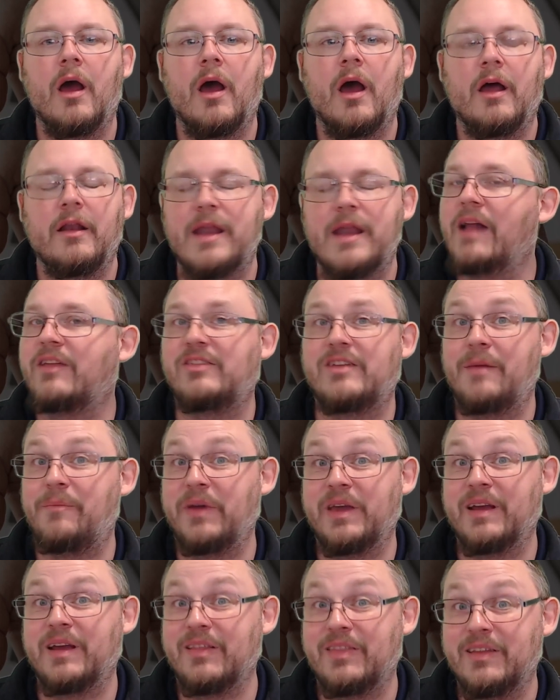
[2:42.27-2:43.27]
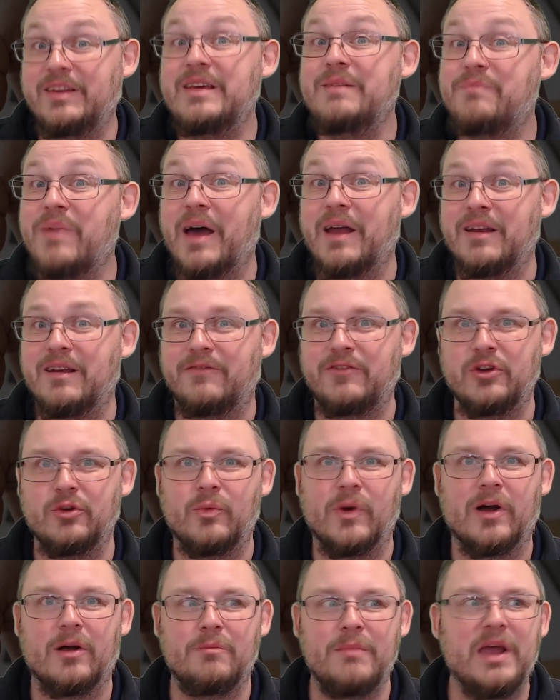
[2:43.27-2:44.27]
not stepping into the deep end, if you
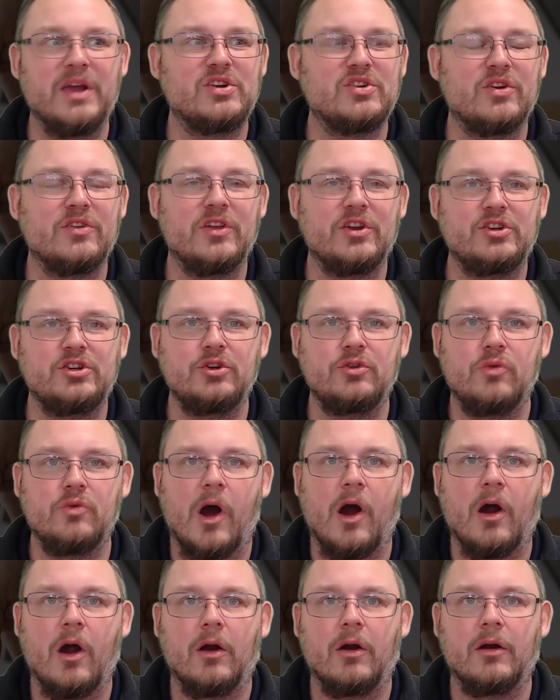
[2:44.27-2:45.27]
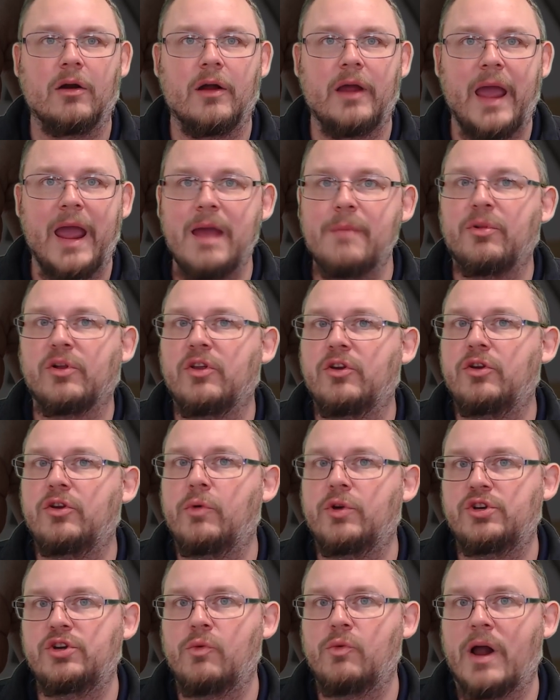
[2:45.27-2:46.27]
will. Make sure that you are able to do
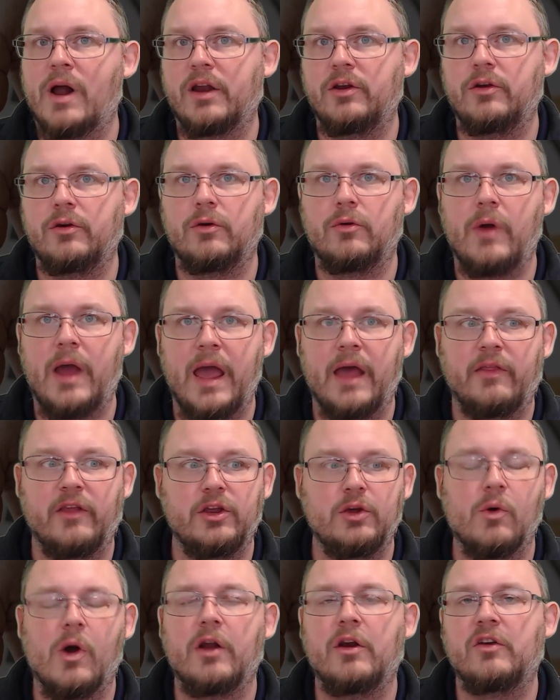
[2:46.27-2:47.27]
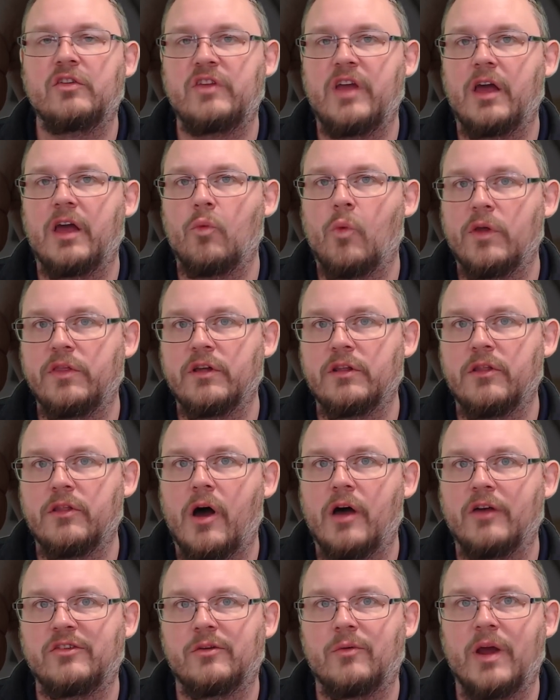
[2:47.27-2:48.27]
what you want to do and that you understand what the
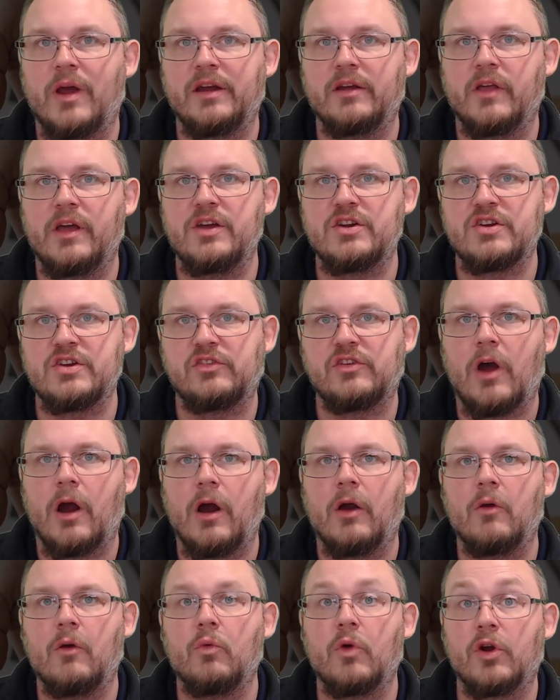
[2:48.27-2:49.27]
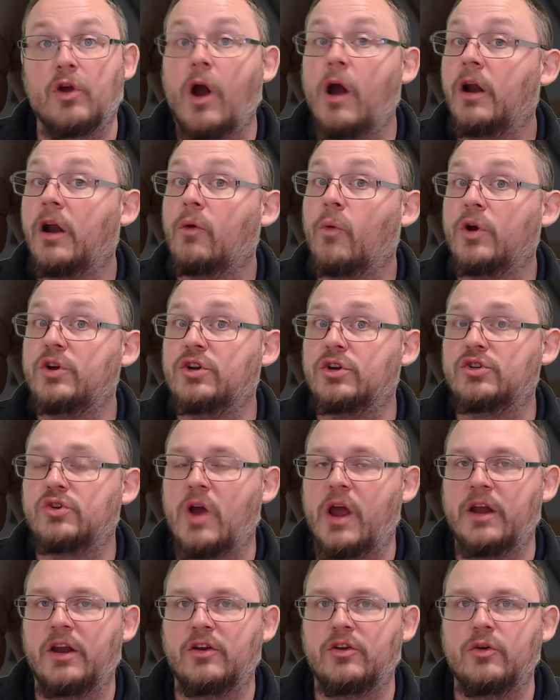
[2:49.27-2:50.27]
laws and regulations are regarding what you're
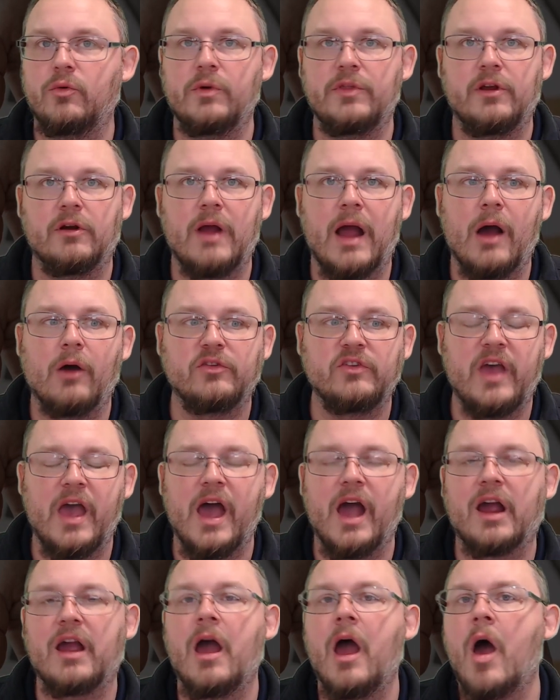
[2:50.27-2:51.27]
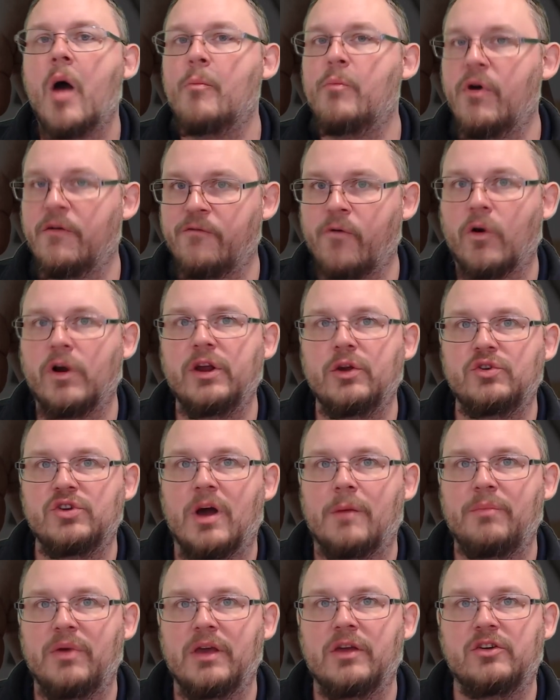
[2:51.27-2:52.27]
trying to do with your house hack before you
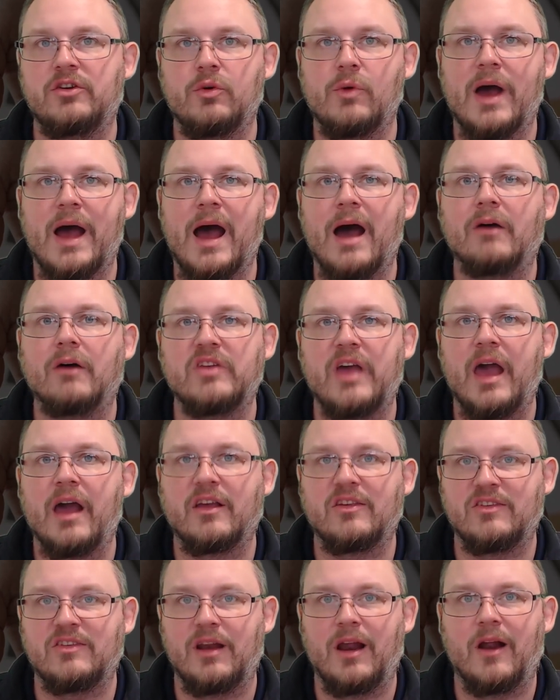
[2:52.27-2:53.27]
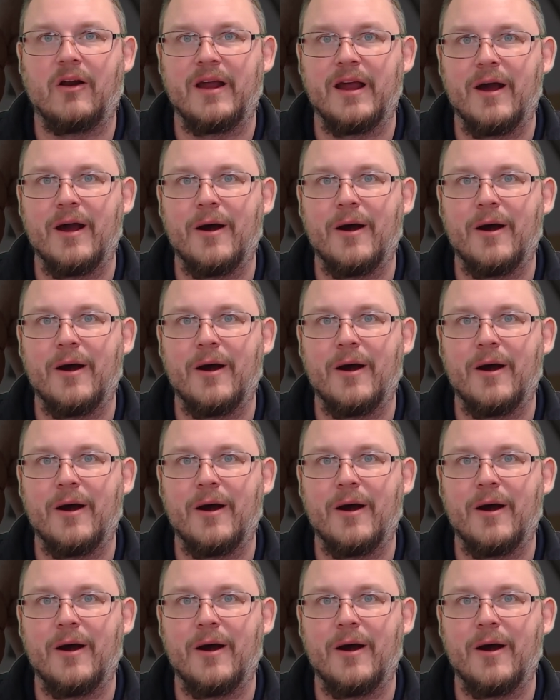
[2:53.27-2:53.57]
jump into a house hack scenario.